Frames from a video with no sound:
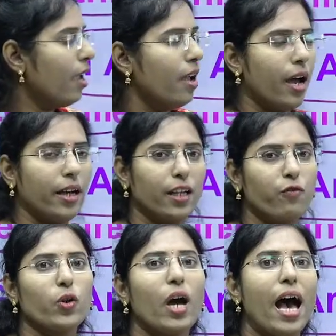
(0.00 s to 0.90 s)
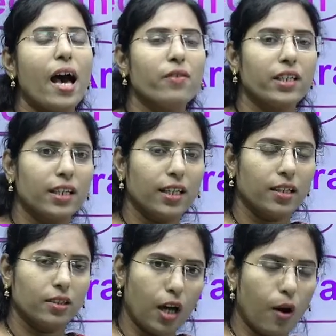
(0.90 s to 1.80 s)
and if you have any
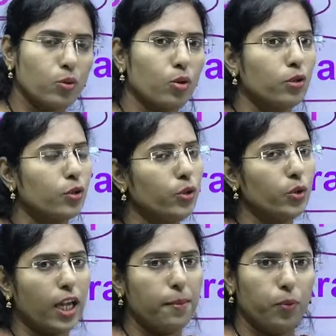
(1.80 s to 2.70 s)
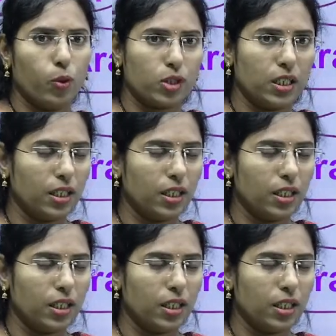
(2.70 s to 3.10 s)
doubts also, you can post